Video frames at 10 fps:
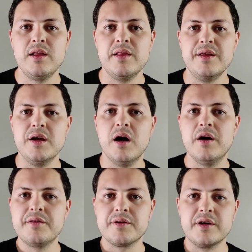the
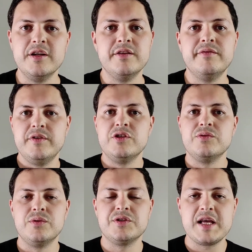other
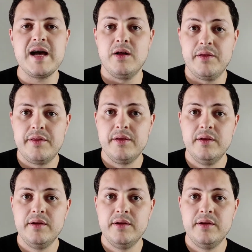individual's health.